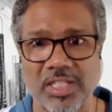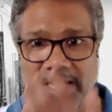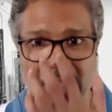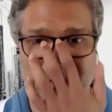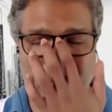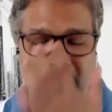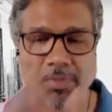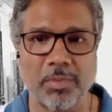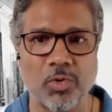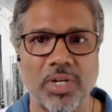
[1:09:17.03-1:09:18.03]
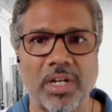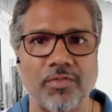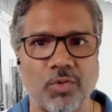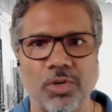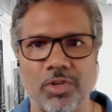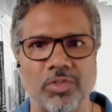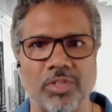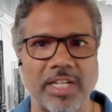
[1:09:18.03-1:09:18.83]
the people who can afford and